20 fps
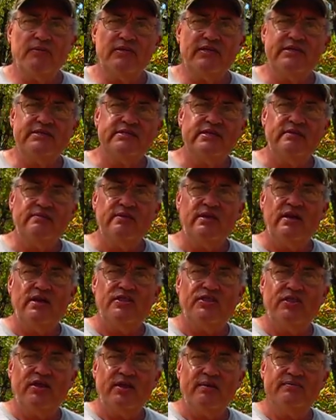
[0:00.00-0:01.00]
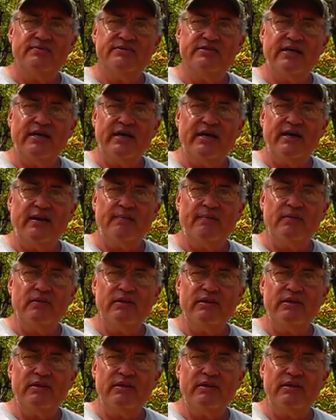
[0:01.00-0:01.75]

Please give me a thumbs up,